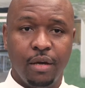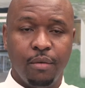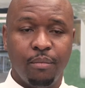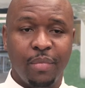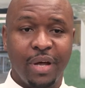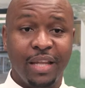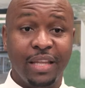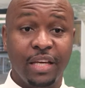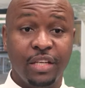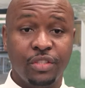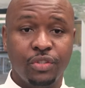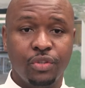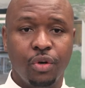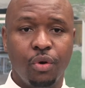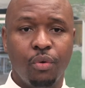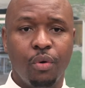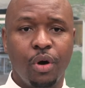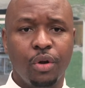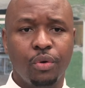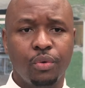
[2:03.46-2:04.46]
But there is no
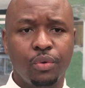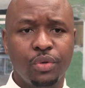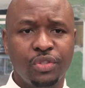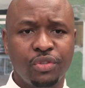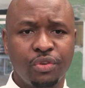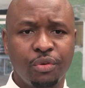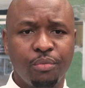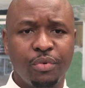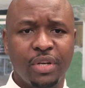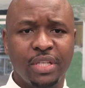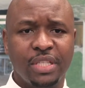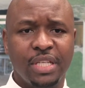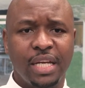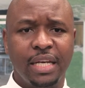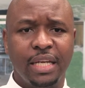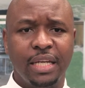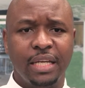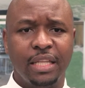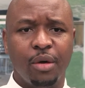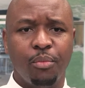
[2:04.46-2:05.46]
one who is
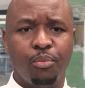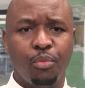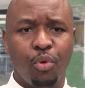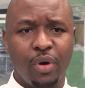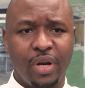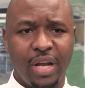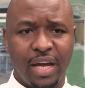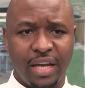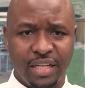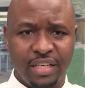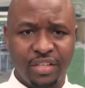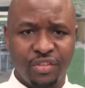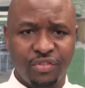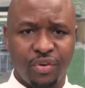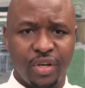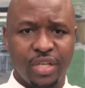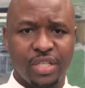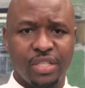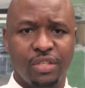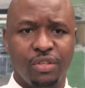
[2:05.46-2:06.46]
representing the broader
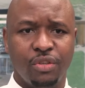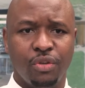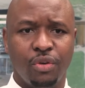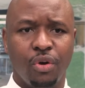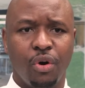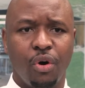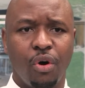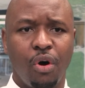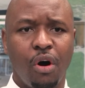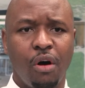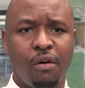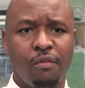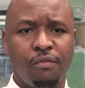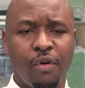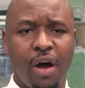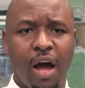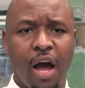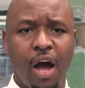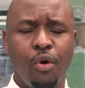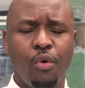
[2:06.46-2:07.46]
interest, of
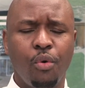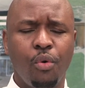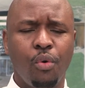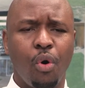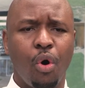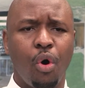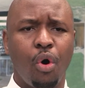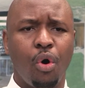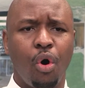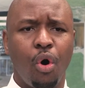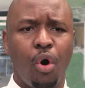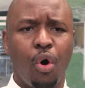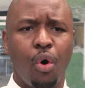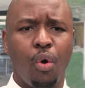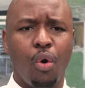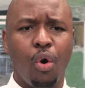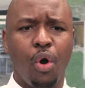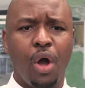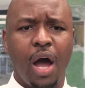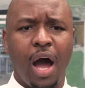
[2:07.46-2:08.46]

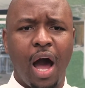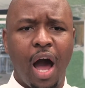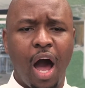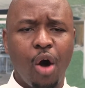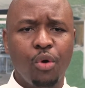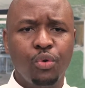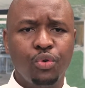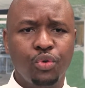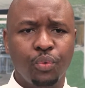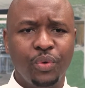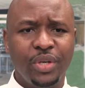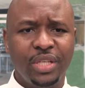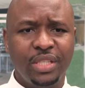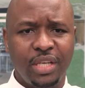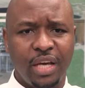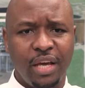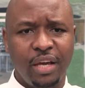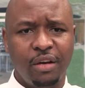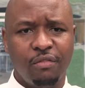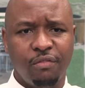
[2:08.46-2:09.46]
how do we
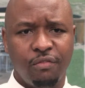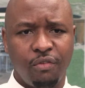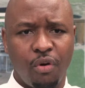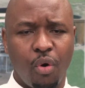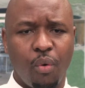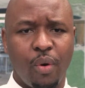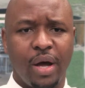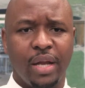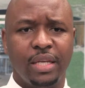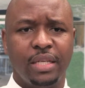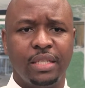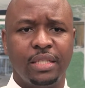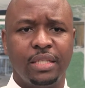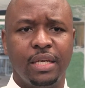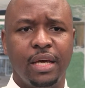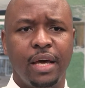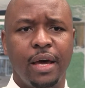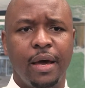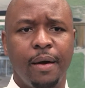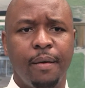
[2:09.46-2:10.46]
take forward
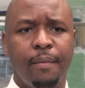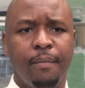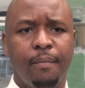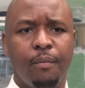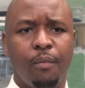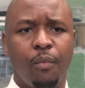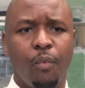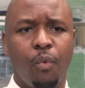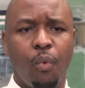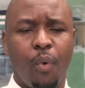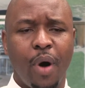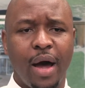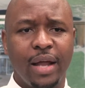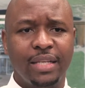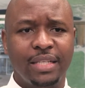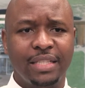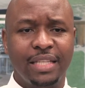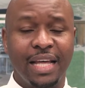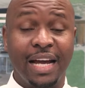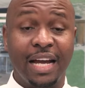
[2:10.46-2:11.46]

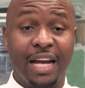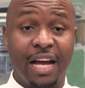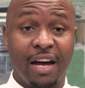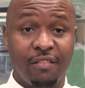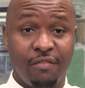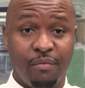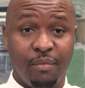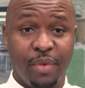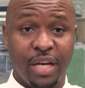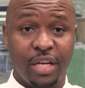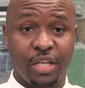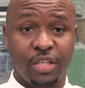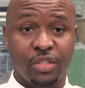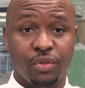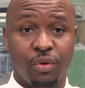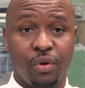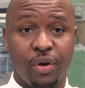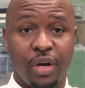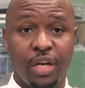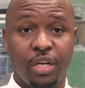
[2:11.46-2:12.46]
what the government has
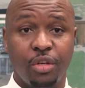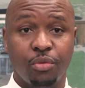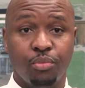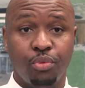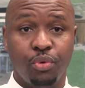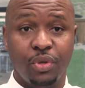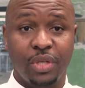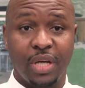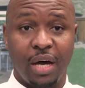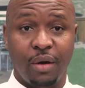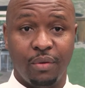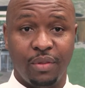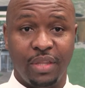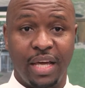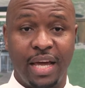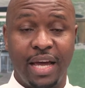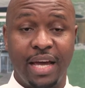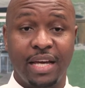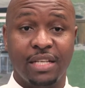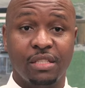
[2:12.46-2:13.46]
already put out
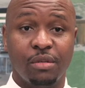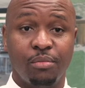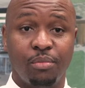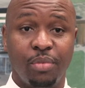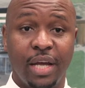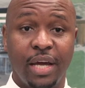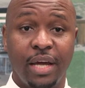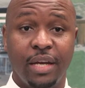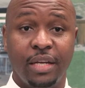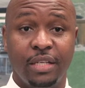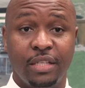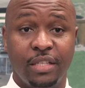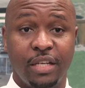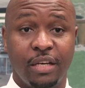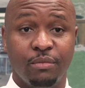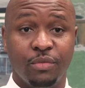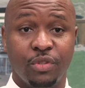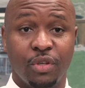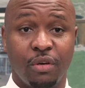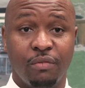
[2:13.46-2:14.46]
there as a plan in
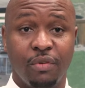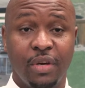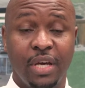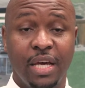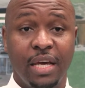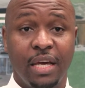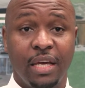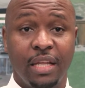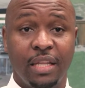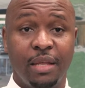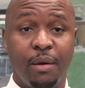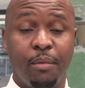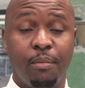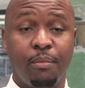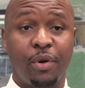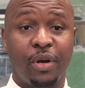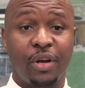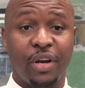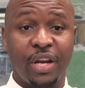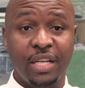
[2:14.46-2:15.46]
terms of
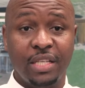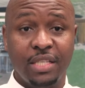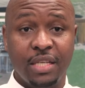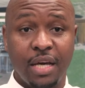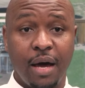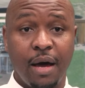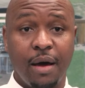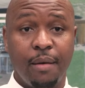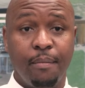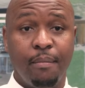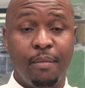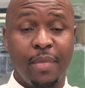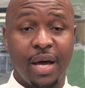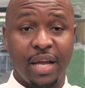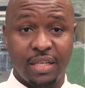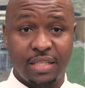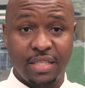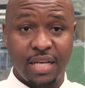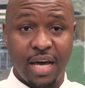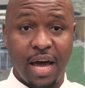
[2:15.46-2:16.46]
the greater
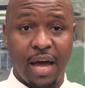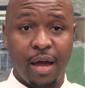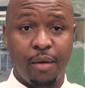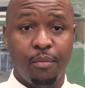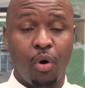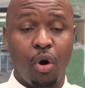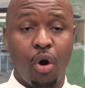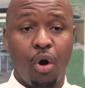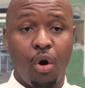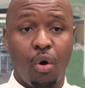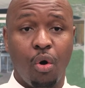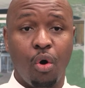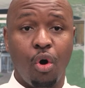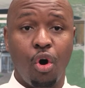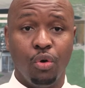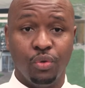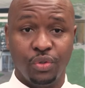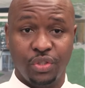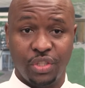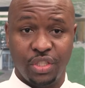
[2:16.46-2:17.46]
maritime or
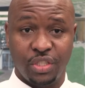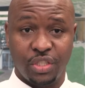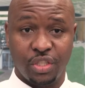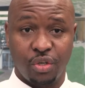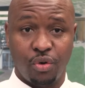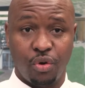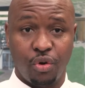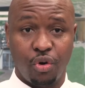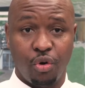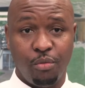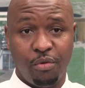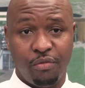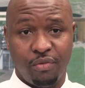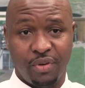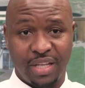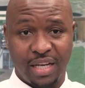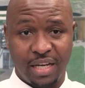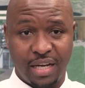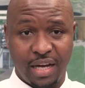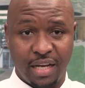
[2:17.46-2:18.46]
oceans economy for
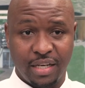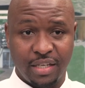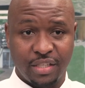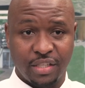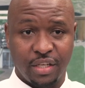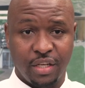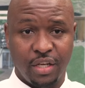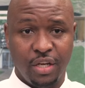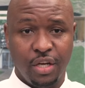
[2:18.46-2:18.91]
the country.